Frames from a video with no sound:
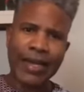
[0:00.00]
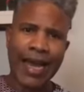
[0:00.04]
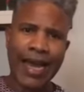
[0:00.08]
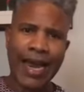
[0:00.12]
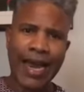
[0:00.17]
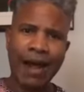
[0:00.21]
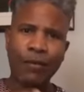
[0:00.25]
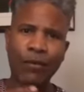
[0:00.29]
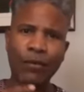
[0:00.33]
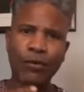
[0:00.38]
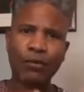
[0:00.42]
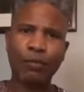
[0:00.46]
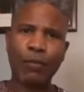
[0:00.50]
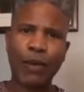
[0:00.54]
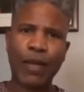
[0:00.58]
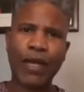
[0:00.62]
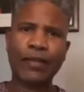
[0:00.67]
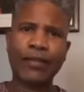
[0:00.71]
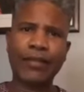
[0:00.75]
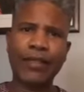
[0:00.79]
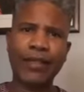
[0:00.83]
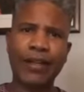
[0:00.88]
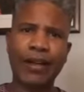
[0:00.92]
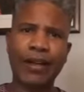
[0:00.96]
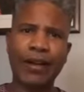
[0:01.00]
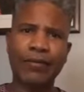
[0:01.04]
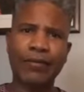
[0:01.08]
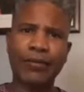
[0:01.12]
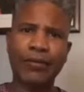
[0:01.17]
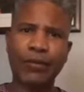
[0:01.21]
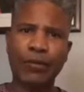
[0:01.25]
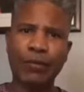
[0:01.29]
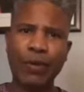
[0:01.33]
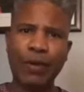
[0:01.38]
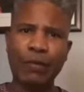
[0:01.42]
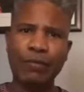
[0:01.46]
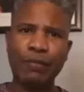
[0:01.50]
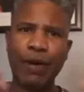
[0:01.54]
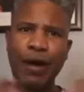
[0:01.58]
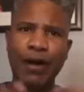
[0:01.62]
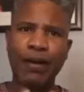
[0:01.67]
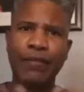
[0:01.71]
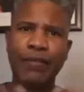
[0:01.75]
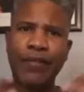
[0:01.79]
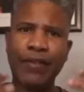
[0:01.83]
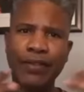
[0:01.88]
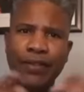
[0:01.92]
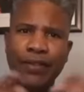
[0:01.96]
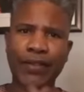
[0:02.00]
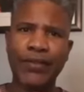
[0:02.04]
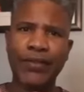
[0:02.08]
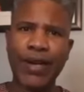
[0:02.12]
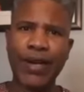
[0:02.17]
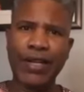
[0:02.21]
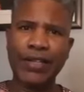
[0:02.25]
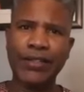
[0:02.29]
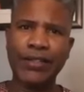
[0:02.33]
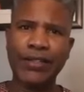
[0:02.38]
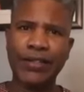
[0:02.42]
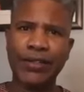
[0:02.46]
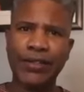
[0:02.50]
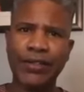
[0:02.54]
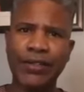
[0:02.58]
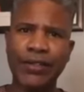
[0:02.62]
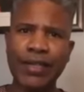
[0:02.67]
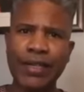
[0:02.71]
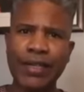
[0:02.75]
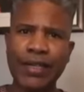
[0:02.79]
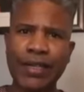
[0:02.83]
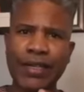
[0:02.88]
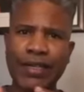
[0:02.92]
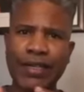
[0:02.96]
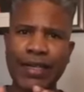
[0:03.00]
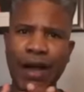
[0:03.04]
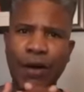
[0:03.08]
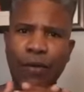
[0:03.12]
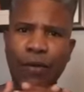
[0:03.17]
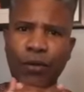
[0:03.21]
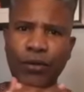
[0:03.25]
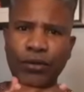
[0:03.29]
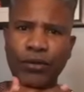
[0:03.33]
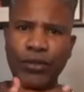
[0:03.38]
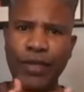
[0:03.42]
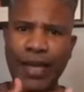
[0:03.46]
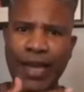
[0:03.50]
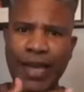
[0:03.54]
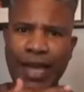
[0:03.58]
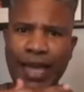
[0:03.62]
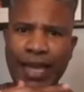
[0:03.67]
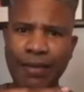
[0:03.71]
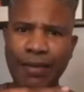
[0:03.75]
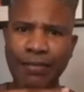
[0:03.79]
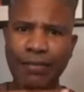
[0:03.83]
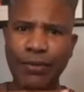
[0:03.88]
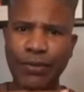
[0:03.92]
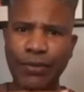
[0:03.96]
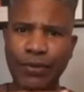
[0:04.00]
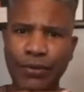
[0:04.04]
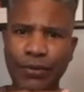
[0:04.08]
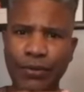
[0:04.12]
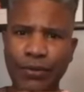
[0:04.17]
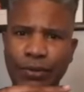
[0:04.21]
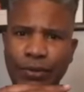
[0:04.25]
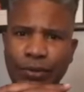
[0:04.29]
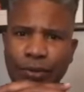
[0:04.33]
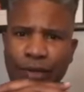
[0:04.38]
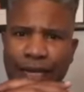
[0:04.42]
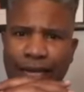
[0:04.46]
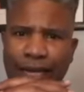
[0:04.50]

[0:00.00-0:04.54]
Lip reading: And I was blessed enough to be part of the generation that was able to